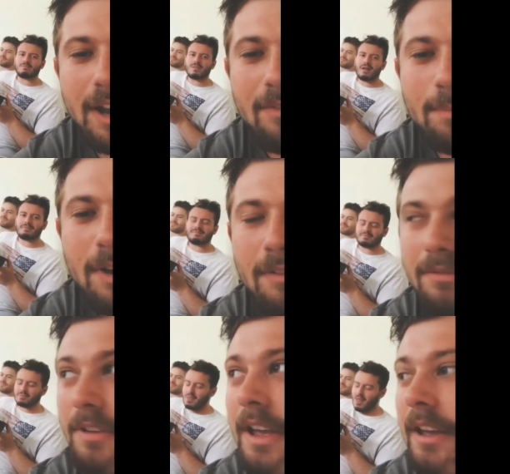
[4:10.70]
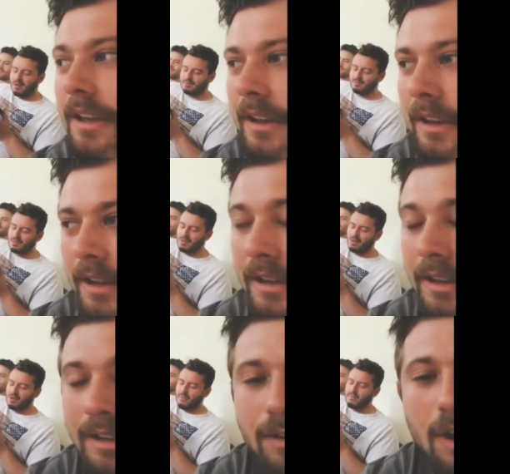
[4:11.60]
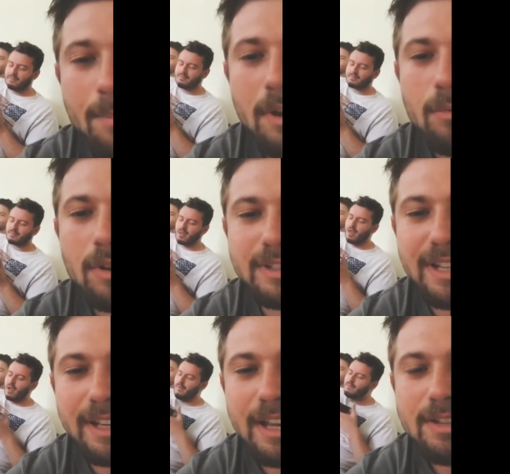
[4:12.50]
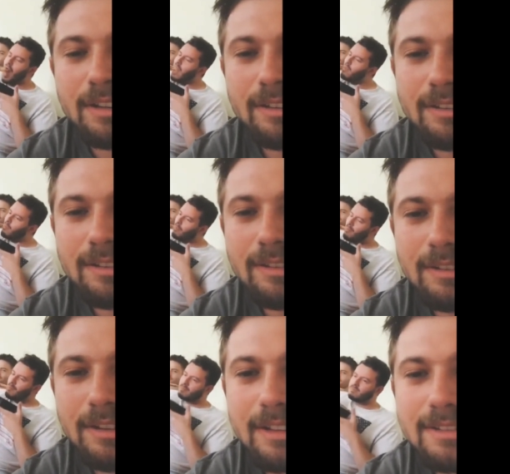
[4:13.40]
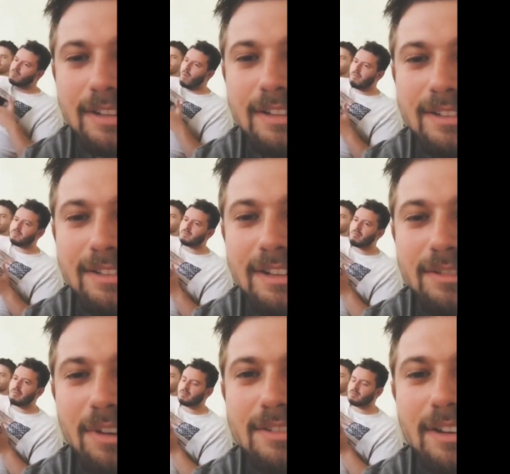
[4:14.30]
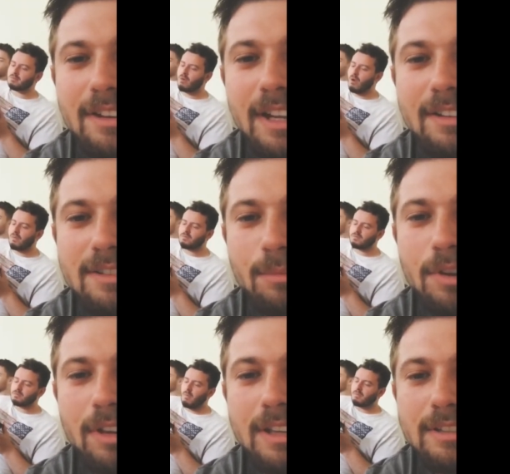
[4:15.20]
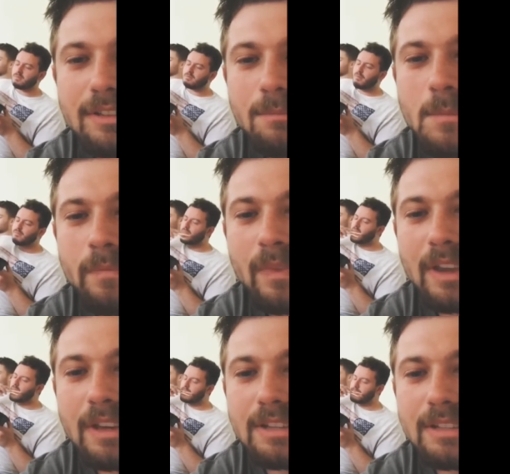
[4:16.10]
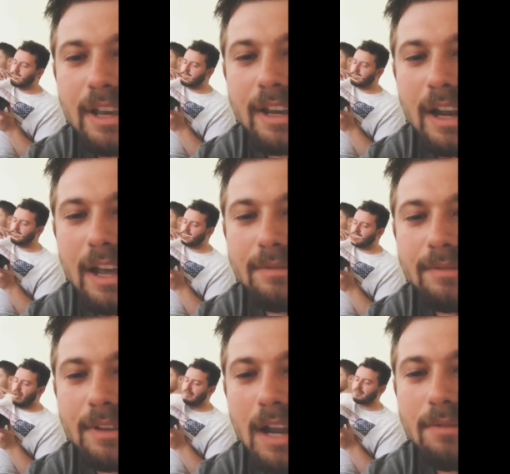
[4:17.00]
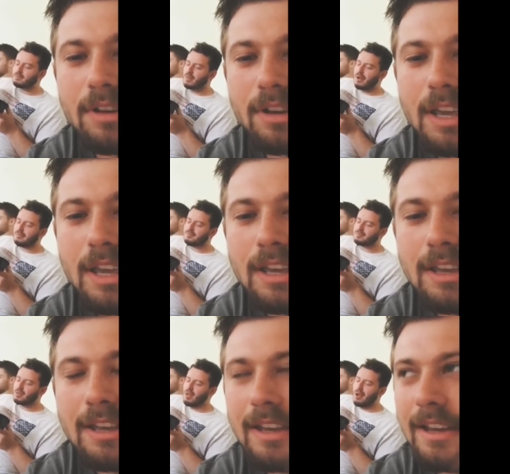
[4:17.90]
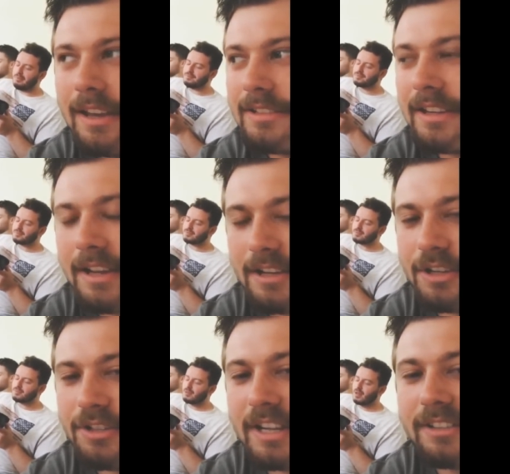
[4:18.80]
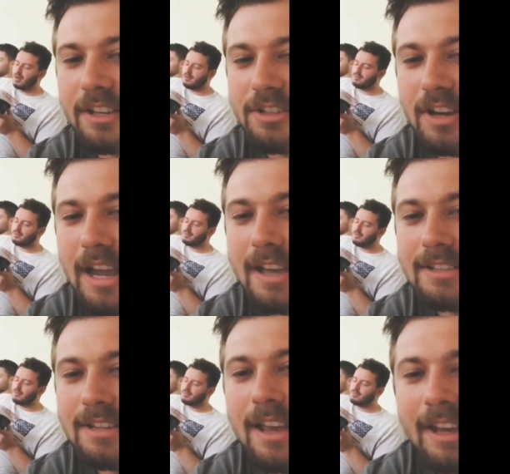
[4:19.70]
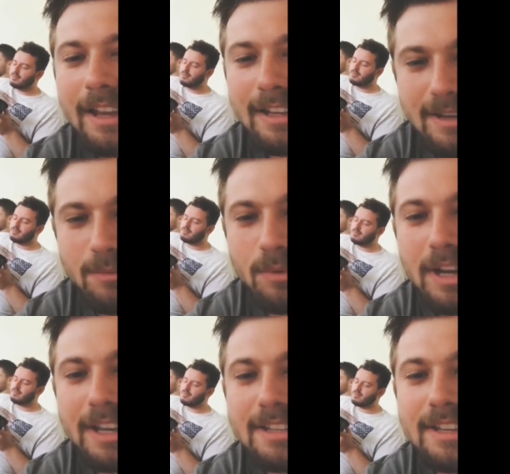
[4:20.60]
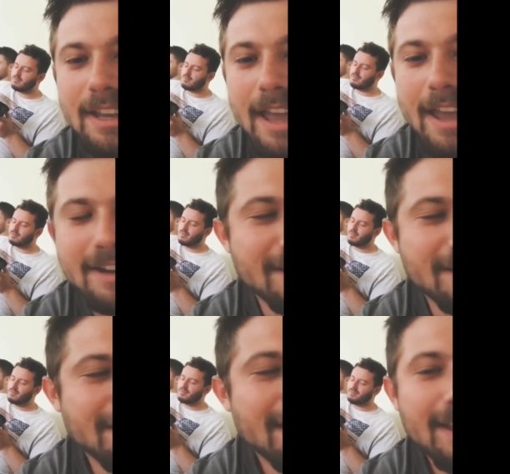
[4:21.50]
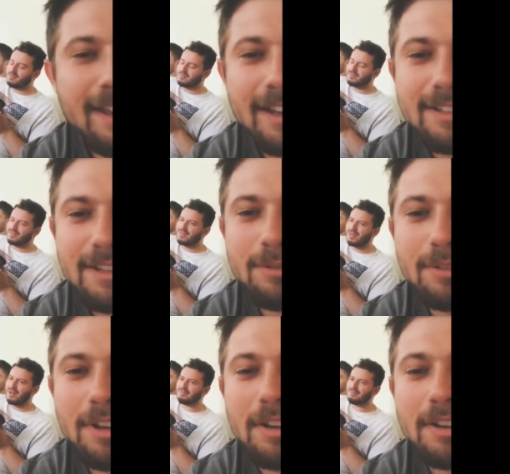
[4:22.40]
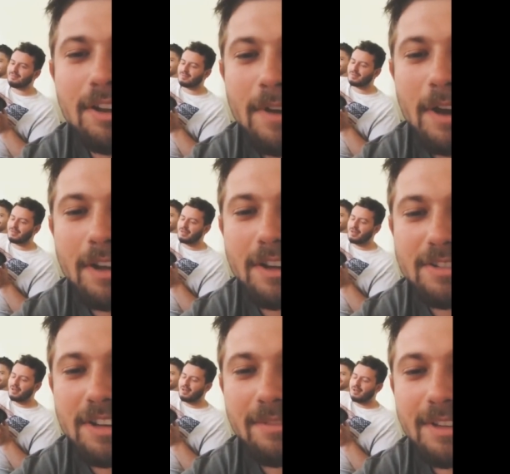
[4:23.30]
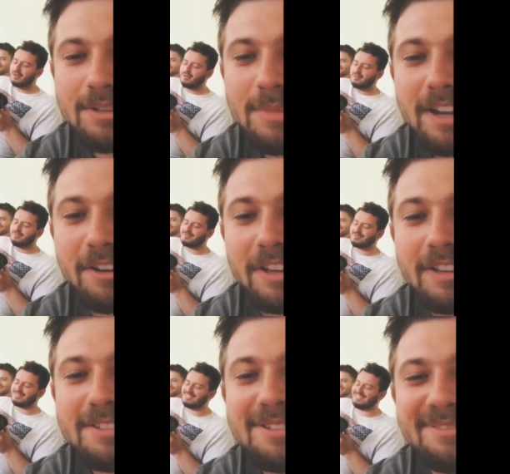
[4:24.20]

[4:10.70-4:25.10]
a puff. Grandpa walks in the kitchen and sees his grandson eating some cookies. He says, hey, can I have a cookie? He said, can your dick touch your ass? He said, why, yes, it can. He said, well, good. Go fuck yourself. These are my cookies.